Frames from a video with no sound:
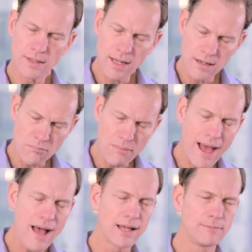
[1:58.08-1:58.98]
And on the
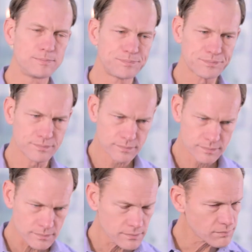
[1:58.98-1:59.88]
palate,
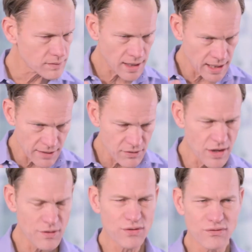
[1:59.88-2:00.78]
even
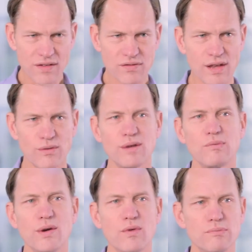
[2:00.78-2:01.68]
though it's
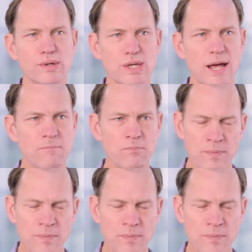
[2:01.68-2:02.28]
53.1%.